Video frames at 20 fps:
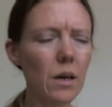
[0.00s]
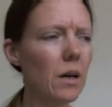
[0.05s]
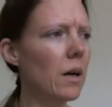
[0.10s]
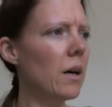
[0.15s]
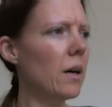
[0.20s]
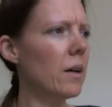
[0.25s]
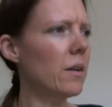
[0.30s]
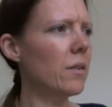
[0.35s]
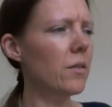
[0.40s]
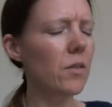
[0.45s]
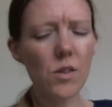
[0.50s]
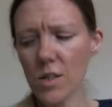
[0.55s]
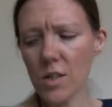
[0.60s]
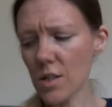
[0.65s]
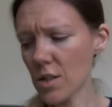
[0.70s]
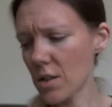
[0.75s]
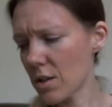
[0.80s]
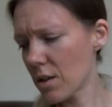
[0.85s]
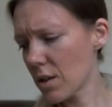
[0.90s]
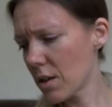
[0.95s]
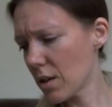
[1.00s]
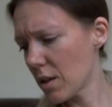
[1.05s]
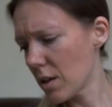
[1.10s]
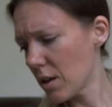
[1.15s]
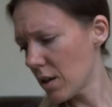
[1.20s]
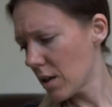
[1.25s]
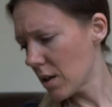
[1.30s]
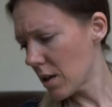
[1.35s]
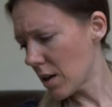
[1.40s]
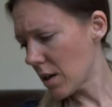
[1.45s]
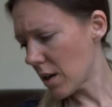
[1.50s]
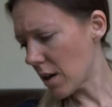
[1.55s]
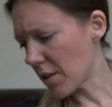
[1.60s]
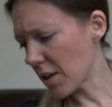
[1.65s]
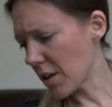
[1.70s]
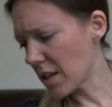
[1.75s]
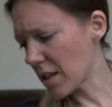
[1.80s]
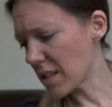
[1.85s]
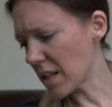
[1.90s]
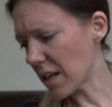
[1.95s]
And I
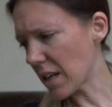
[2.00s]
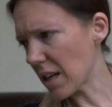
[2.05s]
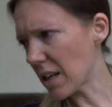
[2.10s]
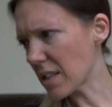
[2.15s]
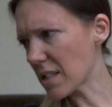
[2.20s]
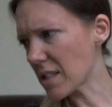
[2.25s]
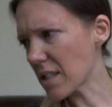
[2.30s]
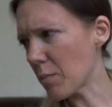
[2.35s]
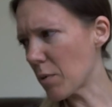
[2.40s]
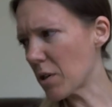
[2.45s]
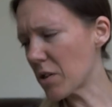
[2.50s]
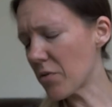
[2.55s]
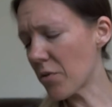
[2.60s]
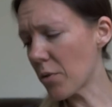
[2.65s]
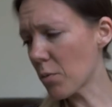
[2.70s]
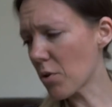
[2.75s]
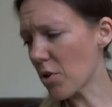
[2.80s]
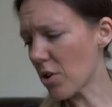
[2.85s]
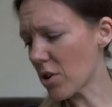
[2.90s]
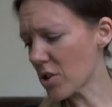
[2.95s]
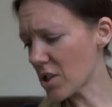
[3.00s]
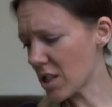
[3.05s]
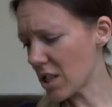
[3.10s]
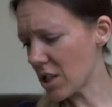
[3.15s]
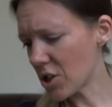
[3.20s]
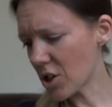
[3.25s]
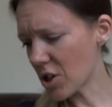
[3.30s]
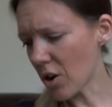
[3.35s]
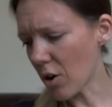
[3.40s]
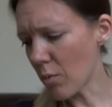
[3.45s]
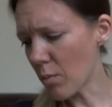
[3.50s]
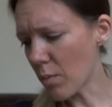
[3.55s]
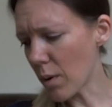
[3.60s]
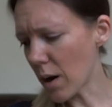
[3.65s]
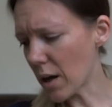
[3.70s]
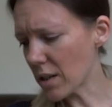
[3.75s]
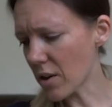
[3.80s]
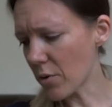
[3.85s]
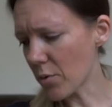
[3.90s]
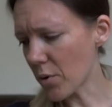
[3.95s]
think I said last time it's from Cross Stitch Gold,
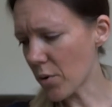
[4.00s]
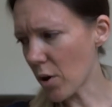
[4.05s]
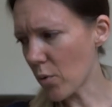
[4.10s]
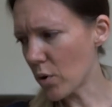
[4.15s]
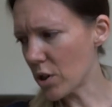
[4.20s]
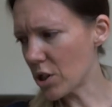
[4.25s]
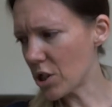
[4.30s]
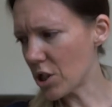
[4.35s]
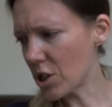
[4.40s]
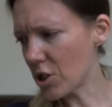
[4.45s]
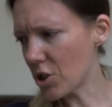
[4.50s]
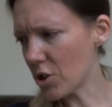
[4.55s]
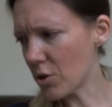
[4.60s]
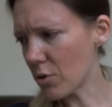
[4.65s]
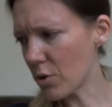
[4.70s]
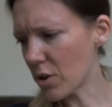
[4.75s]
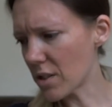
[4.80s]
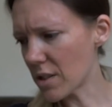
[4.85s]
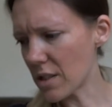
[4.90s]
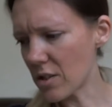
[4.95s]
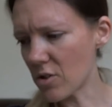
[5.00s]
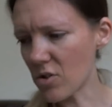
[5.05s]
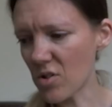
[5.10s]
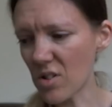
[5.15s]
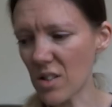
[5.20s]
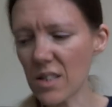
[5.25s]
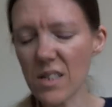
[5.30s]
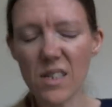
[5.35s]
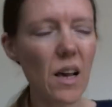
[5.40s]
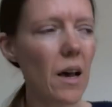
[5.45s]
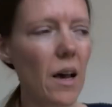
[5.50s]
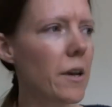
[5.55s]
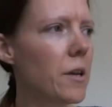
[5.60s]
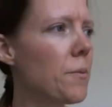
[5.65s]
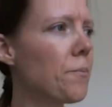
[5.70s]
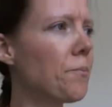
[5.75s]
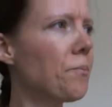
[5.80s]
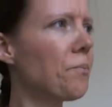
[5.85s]
but I don't know which issue because it doesn't say.